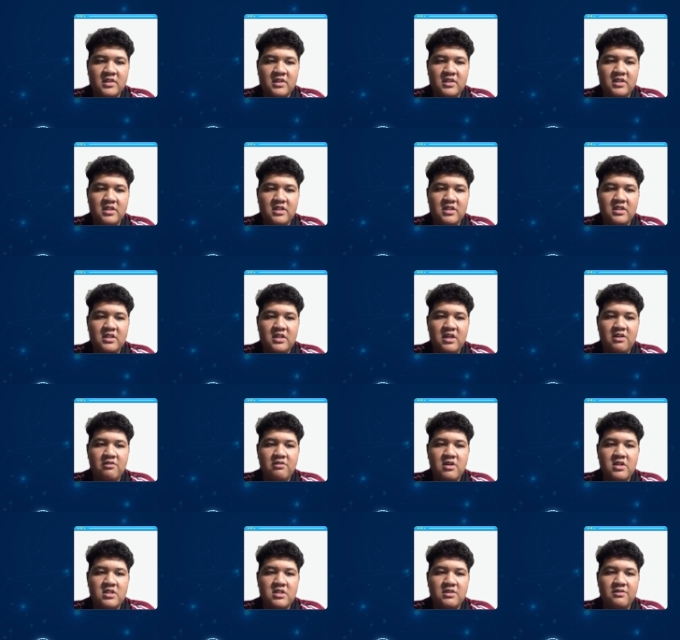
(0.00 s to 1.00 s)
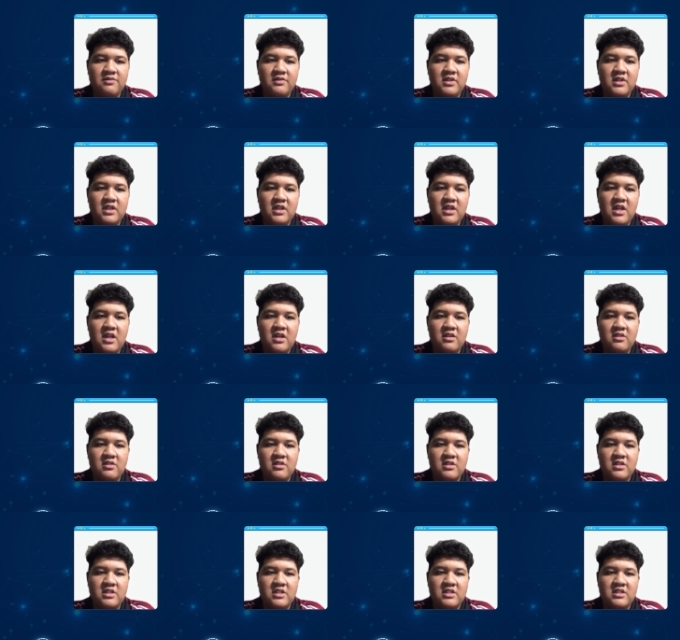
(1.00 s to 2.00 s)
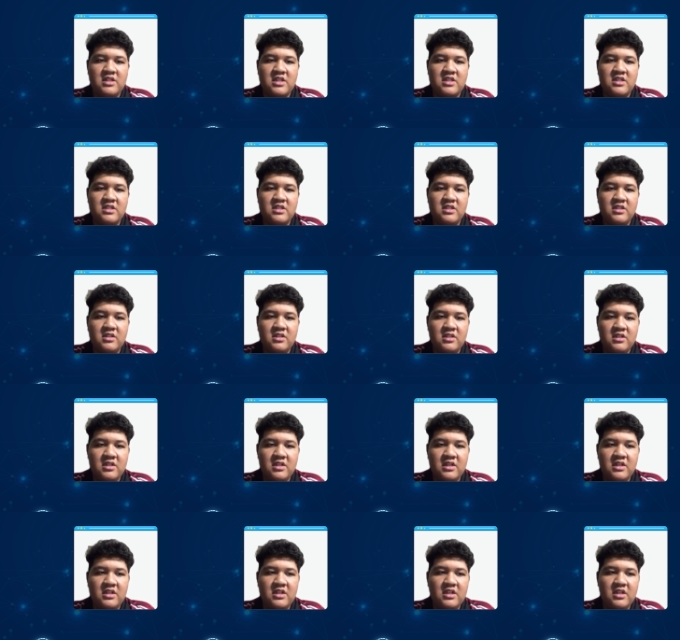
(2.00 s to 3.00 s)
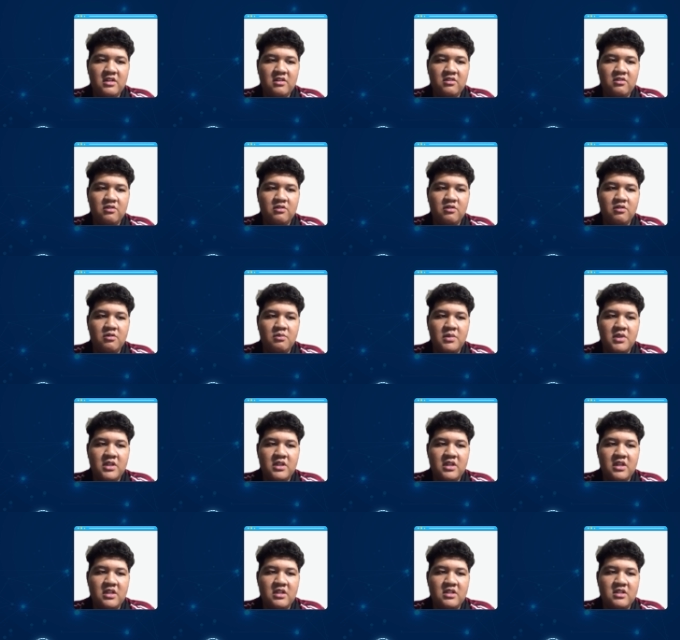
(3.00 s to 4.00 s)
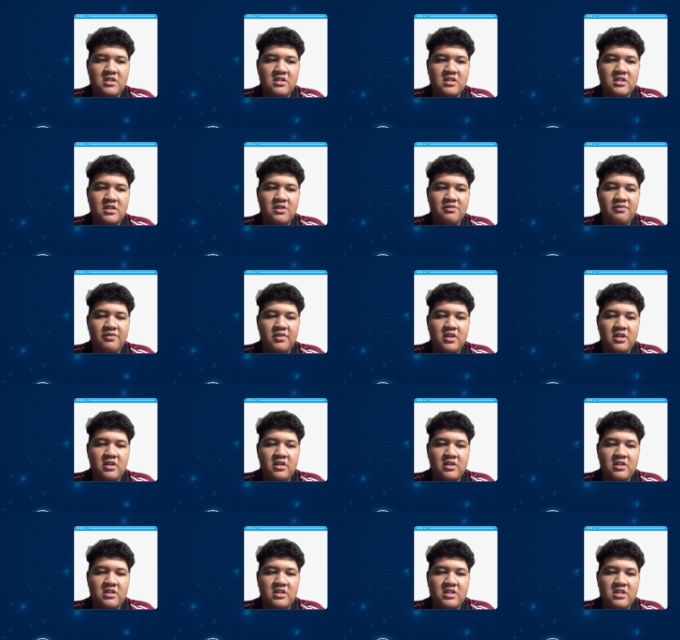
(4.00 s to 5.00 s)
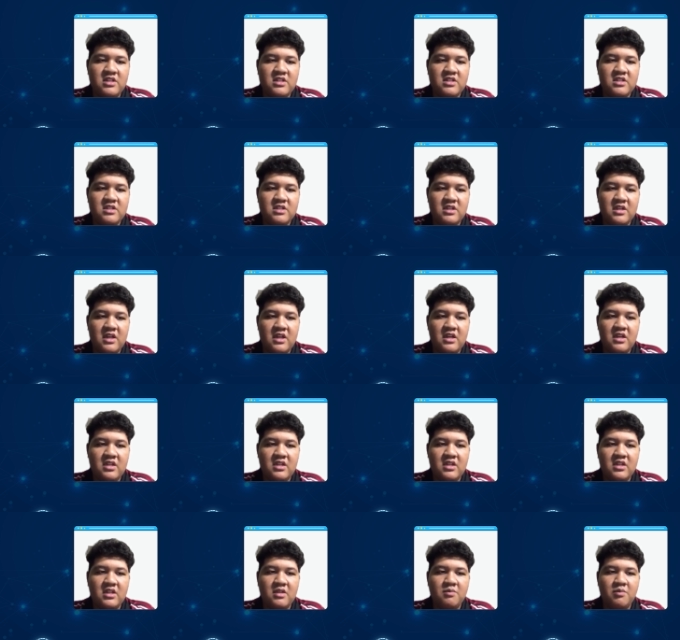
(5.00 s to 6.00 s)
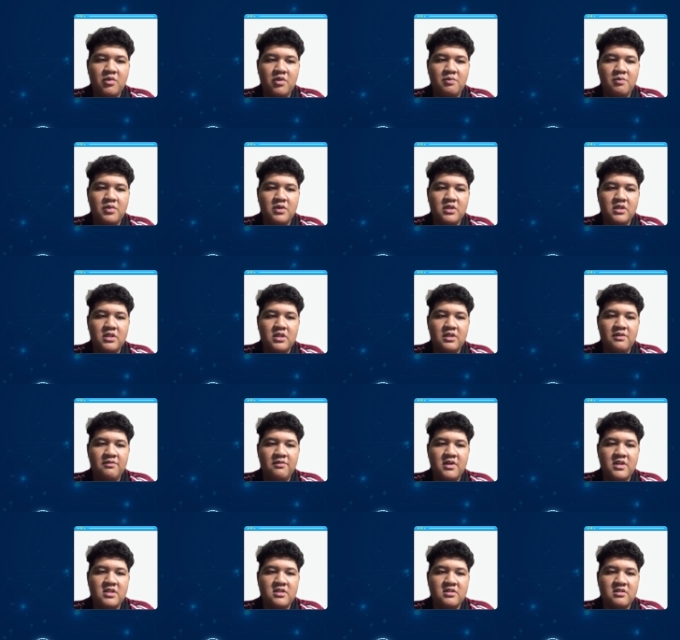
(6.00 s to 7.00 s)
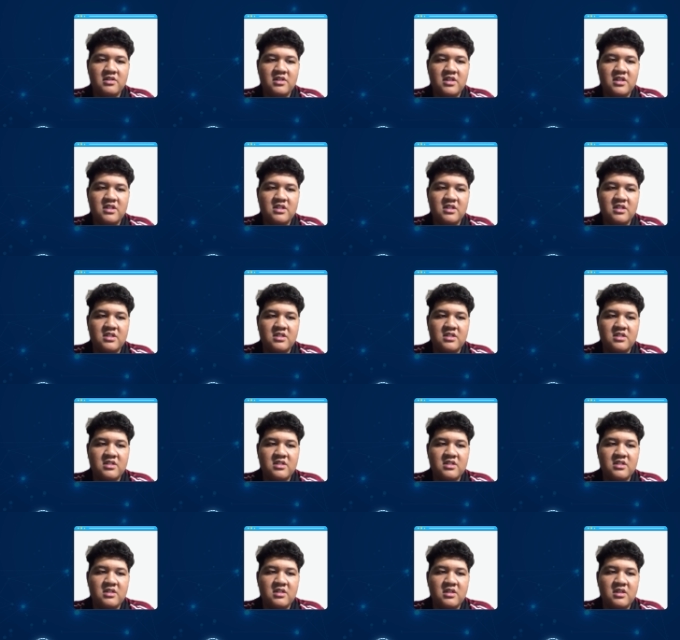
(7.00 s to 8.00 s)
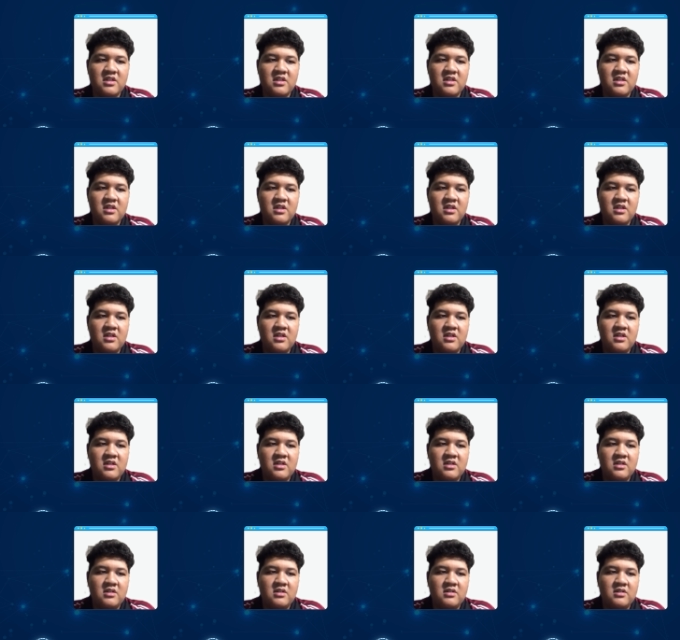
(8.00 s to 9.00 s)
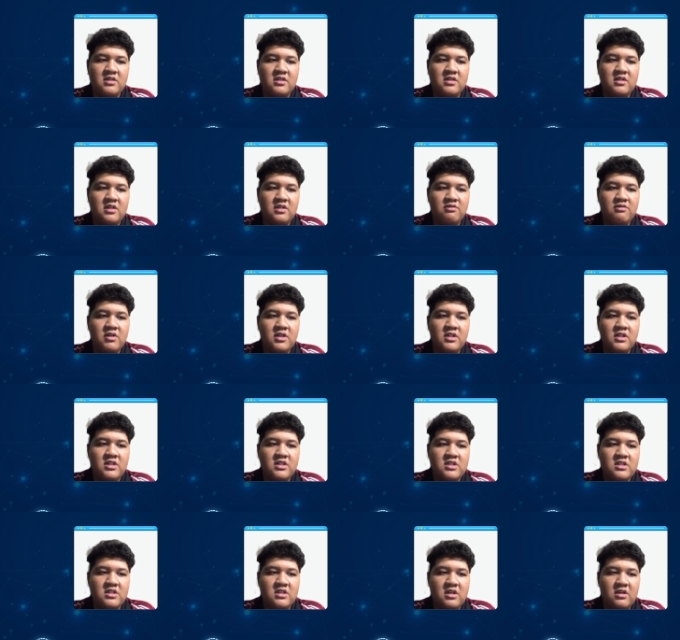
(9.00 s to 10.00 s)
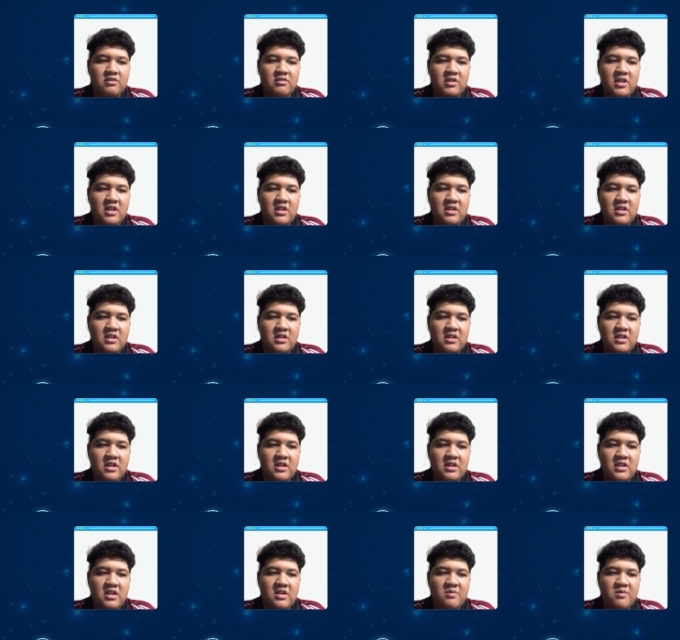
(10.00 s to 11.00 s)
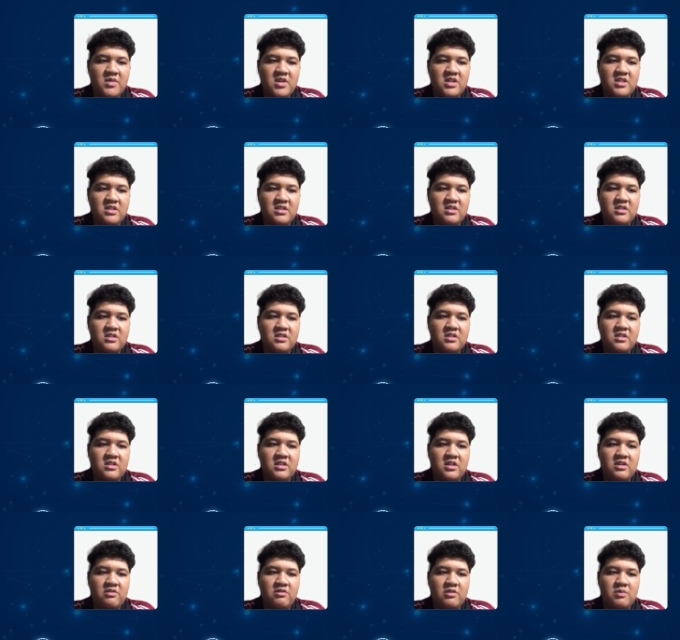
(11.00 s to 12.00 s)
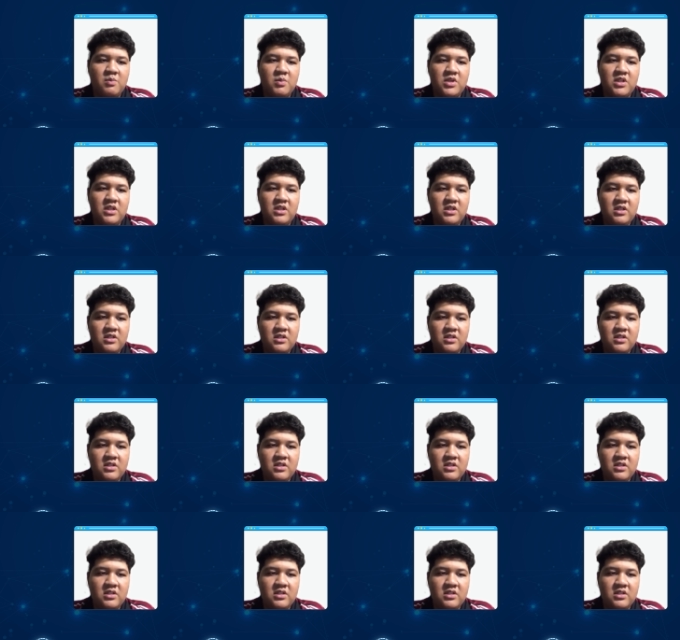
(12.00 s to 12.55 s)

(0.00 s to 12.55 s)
The network server lack organization, leading to maintenance difficulties and improper device connections. The third one is the outdated and damaged equipment.